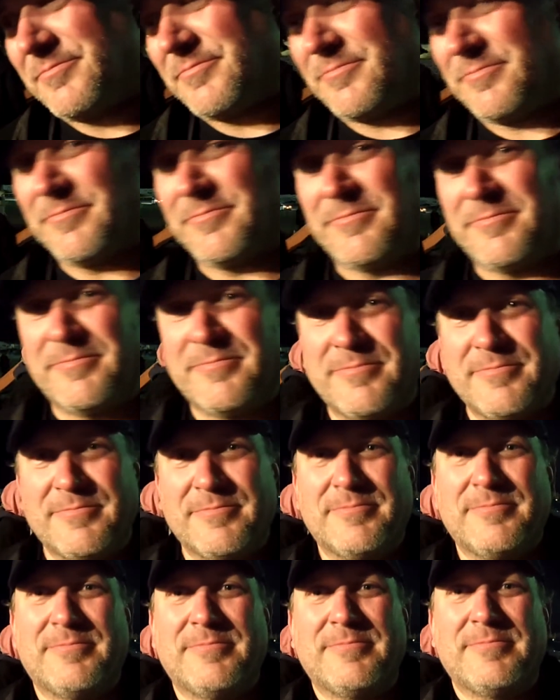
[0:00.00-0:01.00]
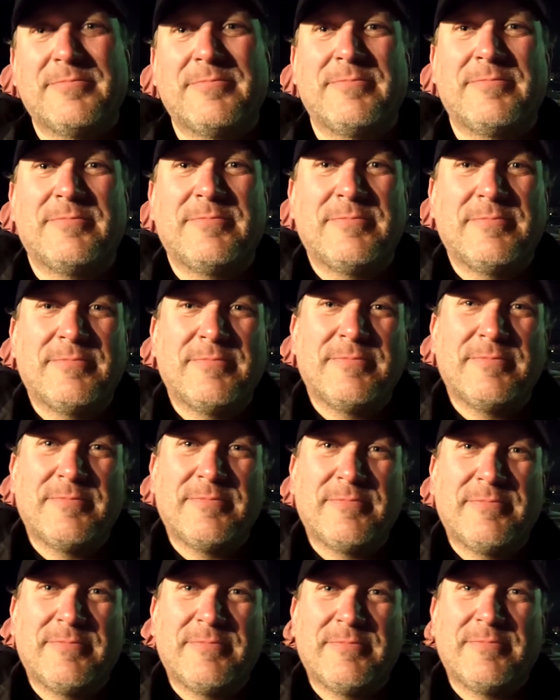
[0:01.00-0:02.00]
I mean, it, it, is adjusting to the power
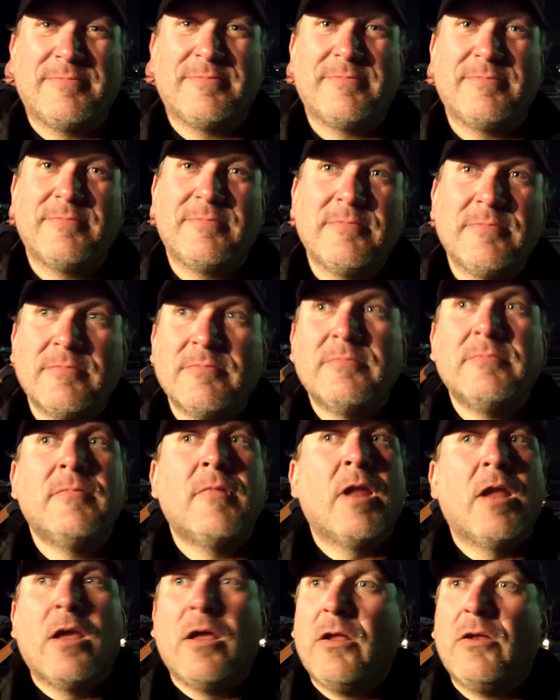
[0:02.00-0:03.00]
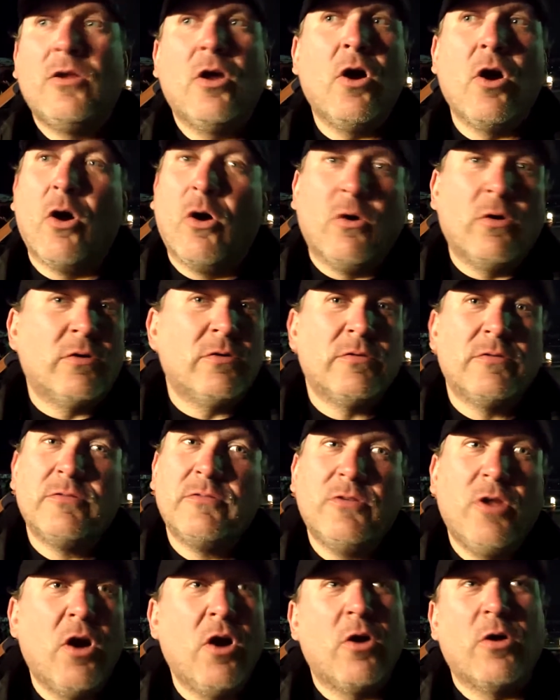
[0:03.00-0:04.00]
a, a huge part no, of that
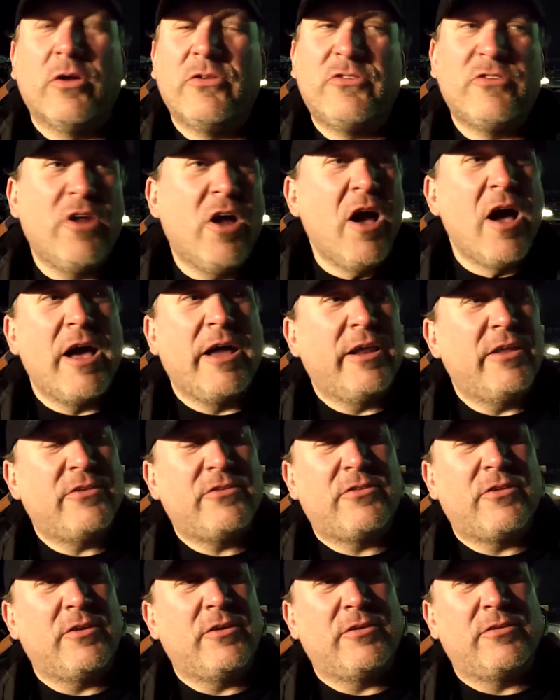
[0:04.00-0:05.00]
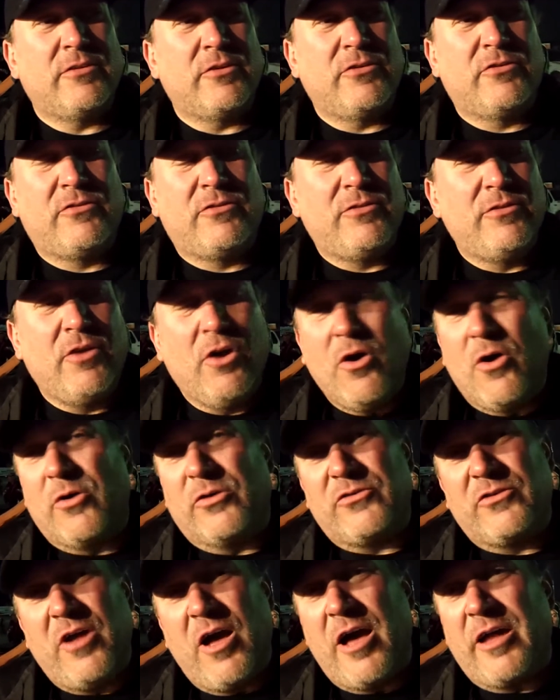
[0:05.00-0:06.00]
rookie process? No, it's not. It, the, the,
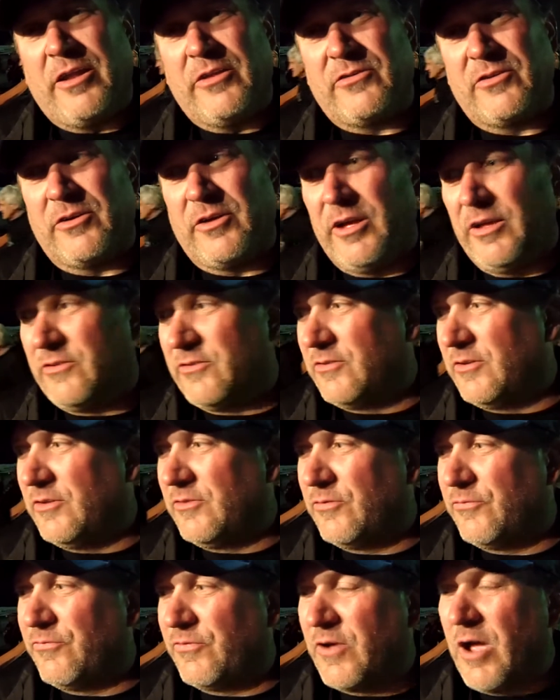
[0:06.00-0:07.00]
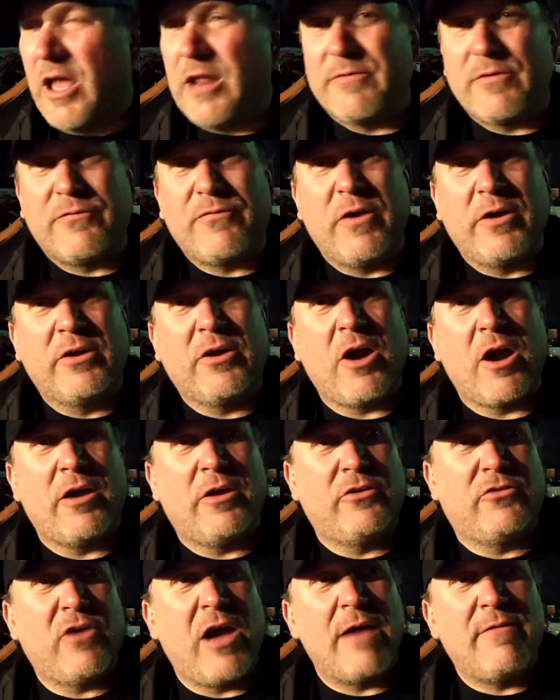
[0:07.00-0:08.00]
no, it's not. It's a, it's it's kind of a fun
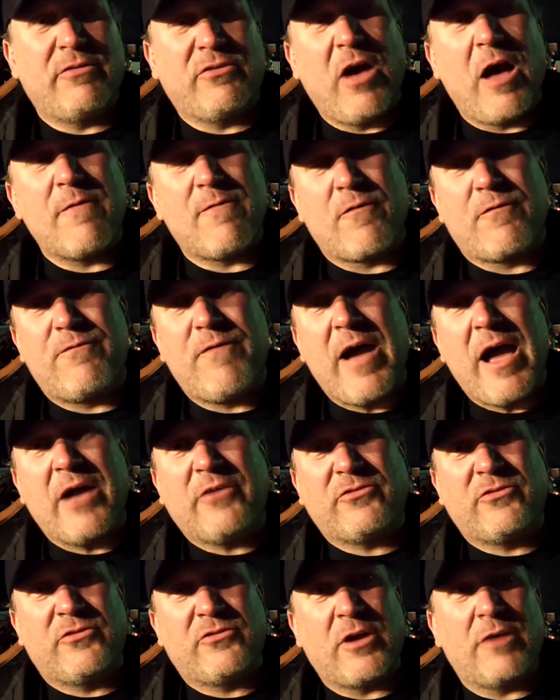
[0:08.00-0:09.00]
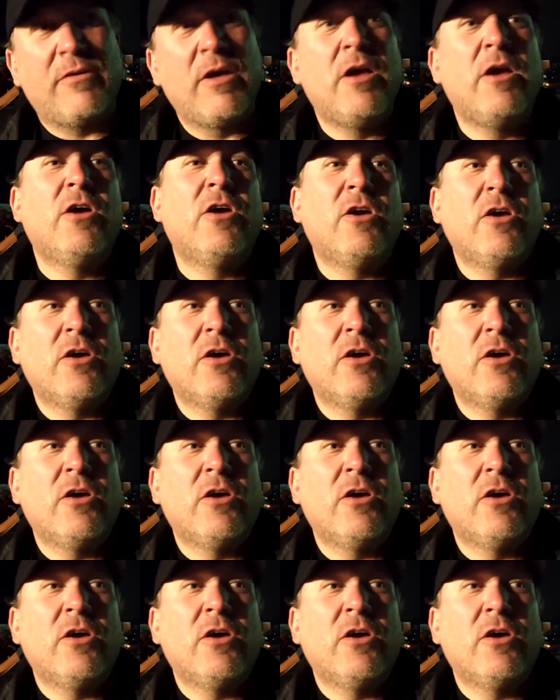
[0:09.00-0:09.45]
car to drive. It's awful fast and stuff.